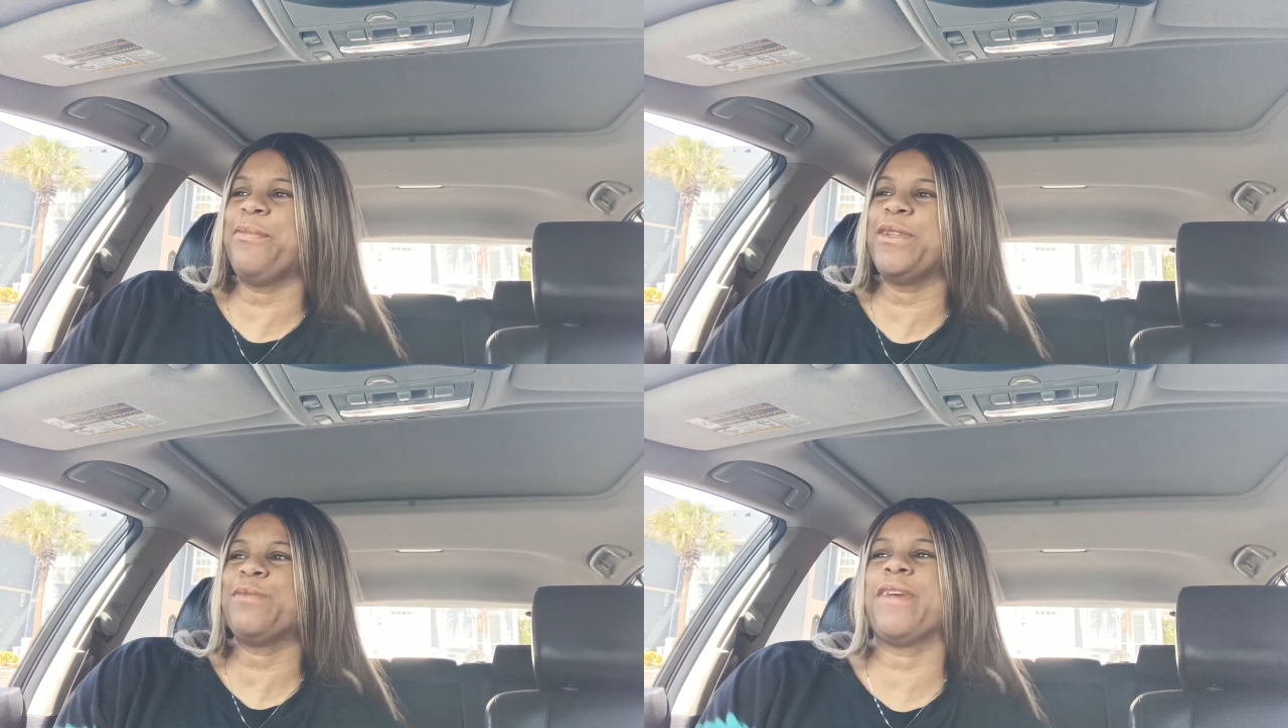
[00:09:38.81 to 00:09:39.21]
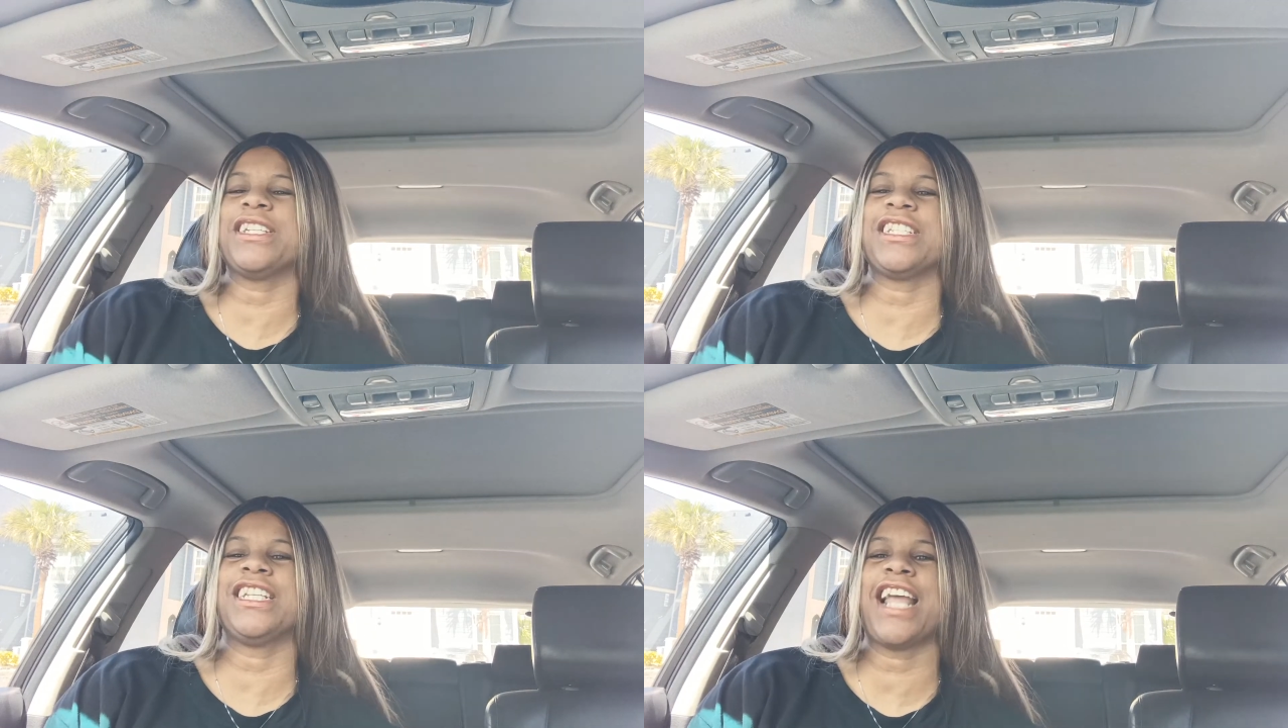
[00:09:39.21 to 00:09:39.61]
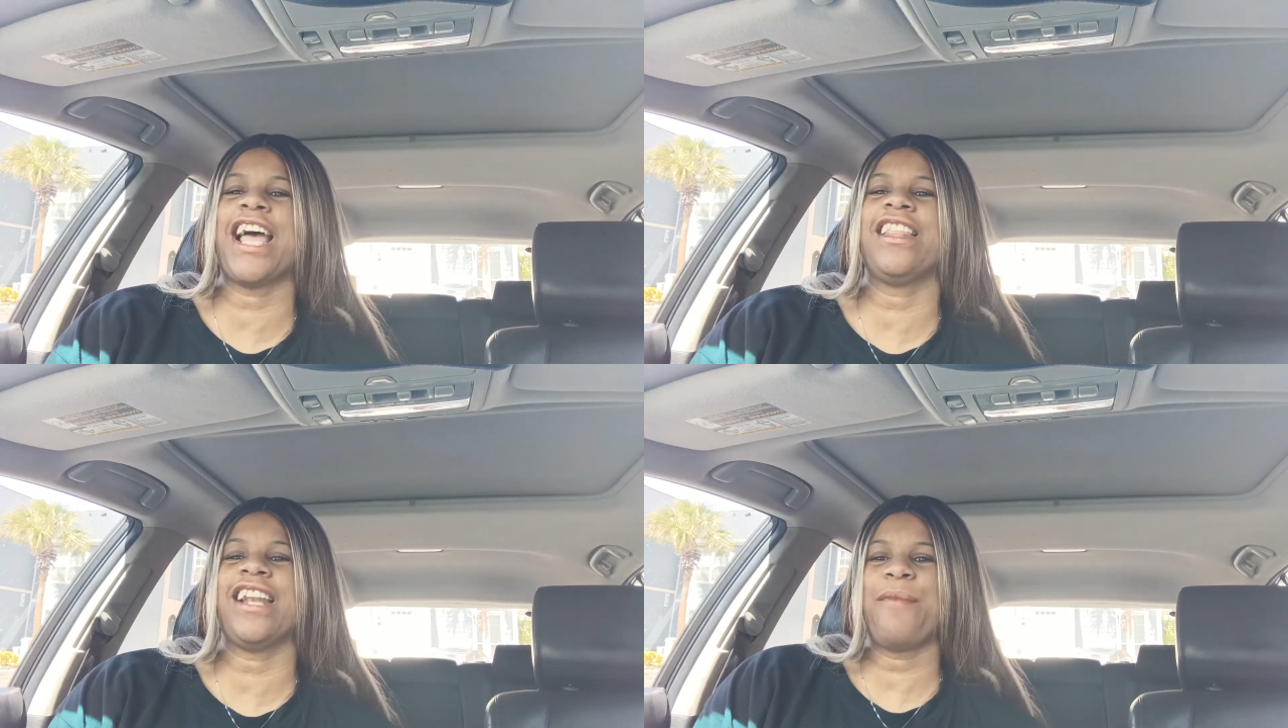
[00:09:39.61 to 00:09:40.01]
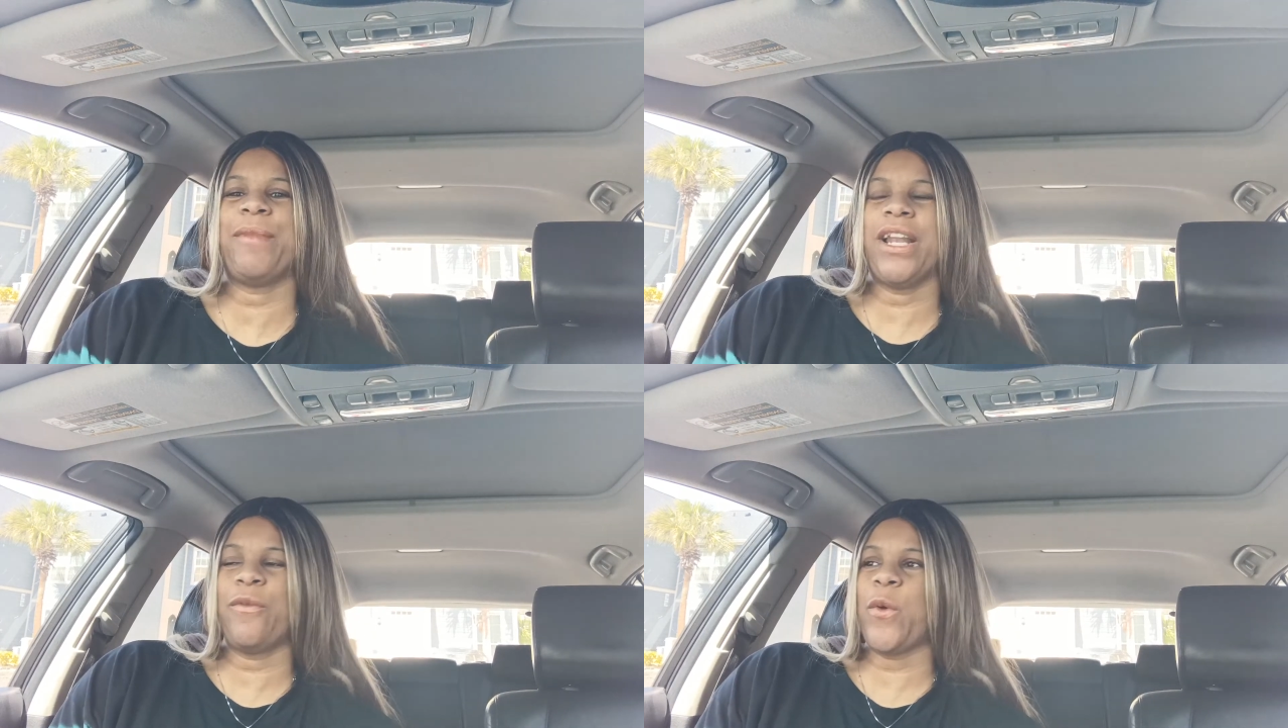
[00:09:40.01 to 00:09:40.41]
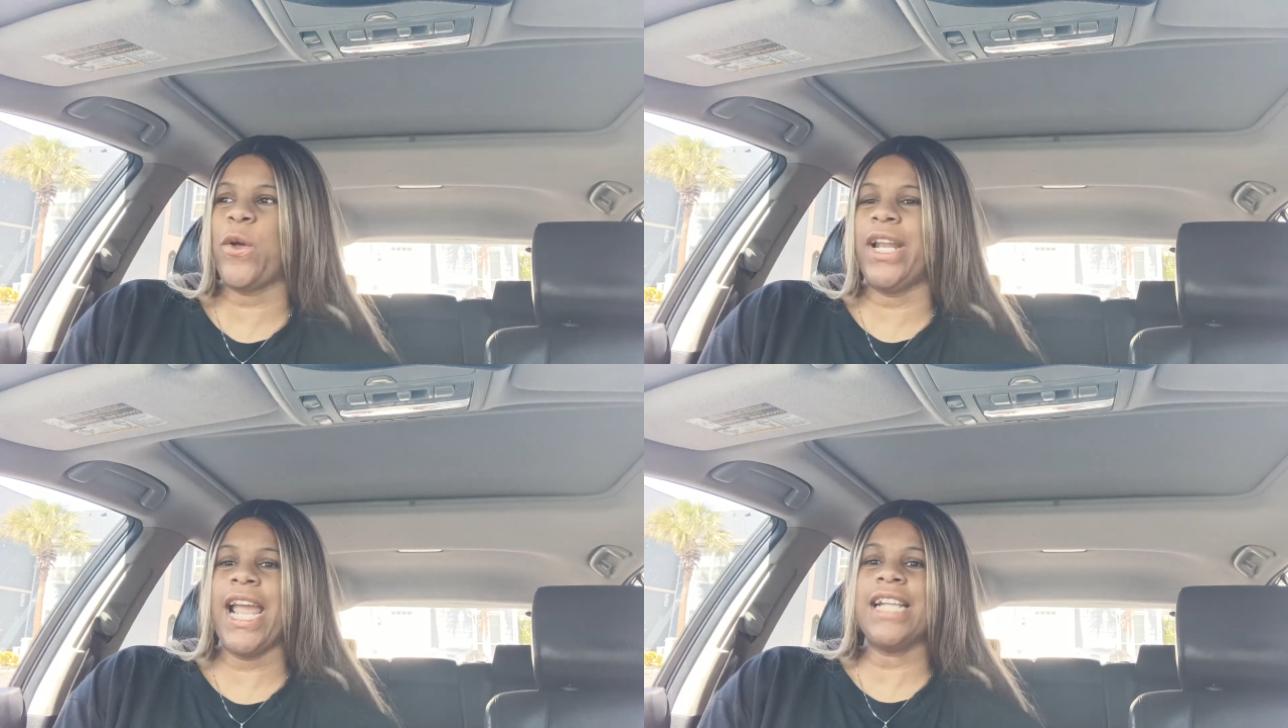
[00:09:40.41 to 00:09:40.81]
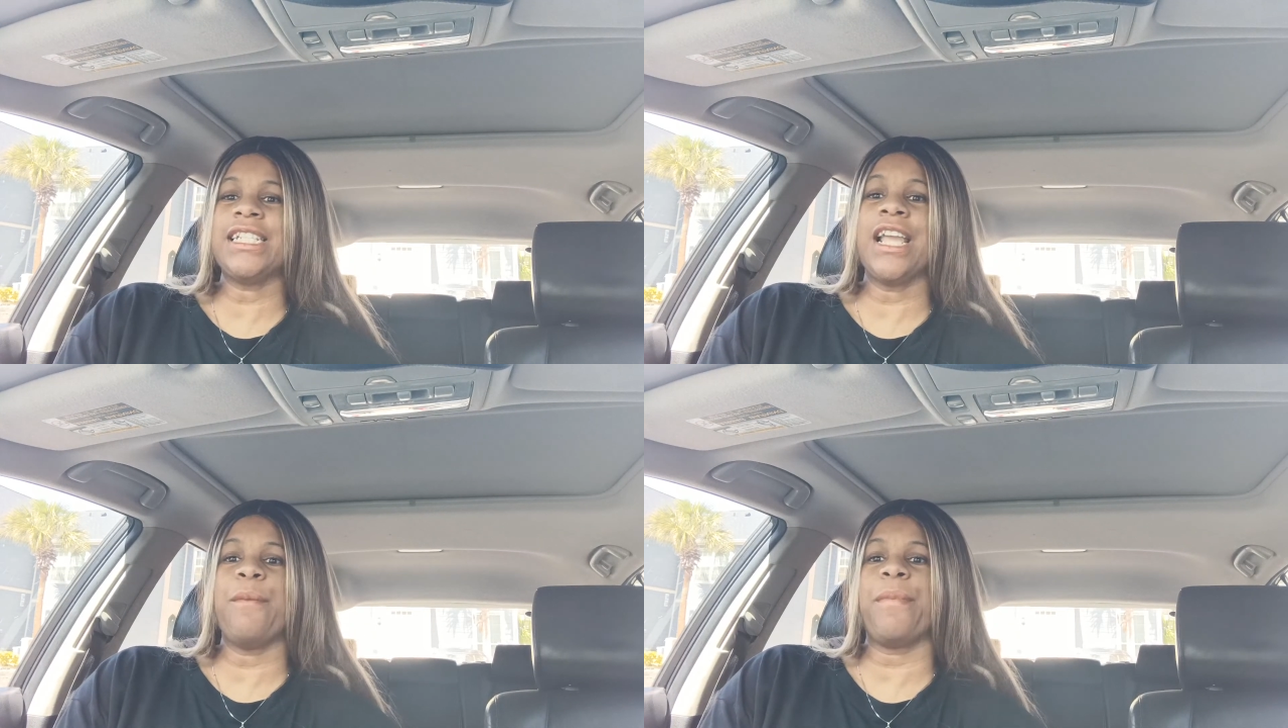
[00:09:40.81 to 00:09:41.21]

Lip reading: especially now that I'm an enrolled agent,